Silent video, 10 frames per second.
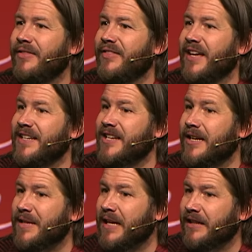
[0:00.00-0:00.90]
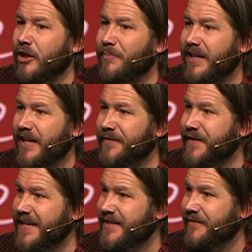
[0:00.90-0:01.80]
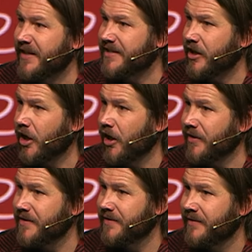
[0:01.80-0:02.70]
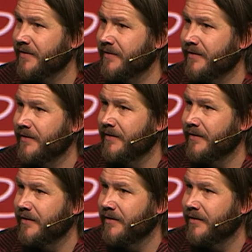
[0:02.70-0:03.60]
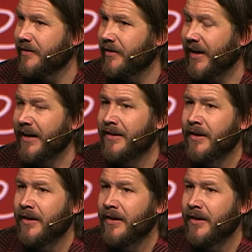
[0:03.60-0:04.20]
that is going to be a little bit invasive and it's going to hurt. Okay?